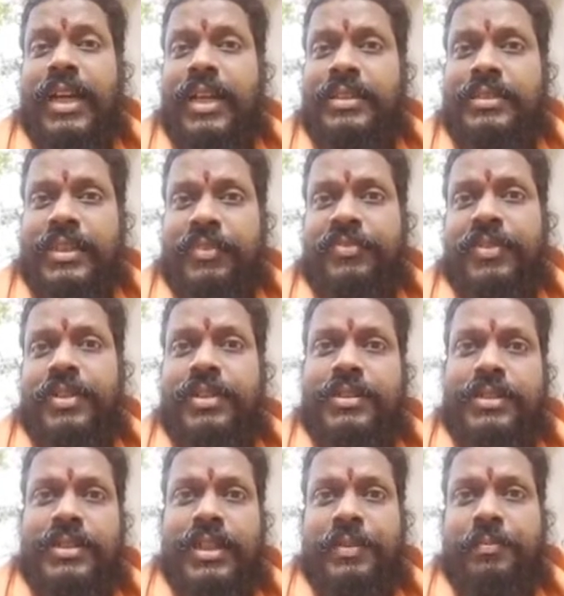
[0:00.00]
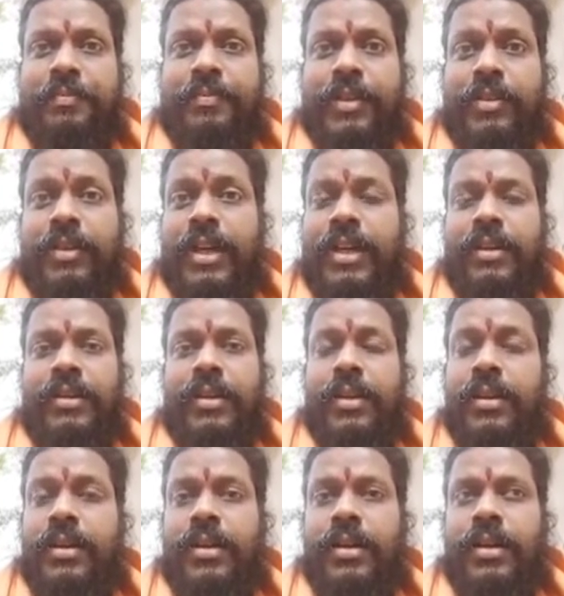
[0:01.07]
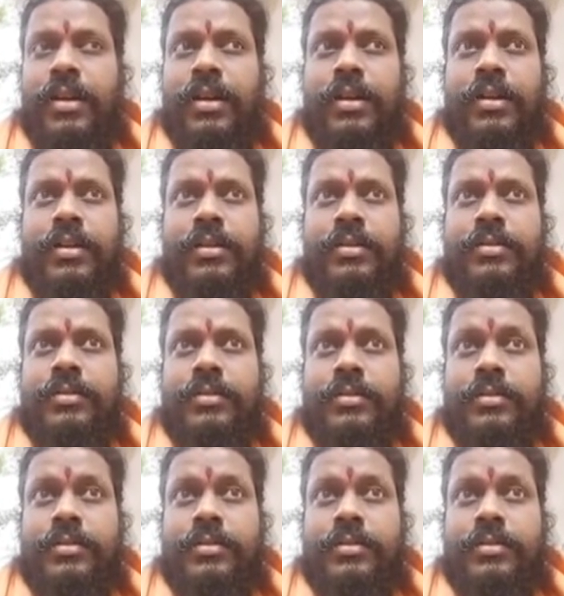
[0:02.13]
can suffer this time. Okay, uh,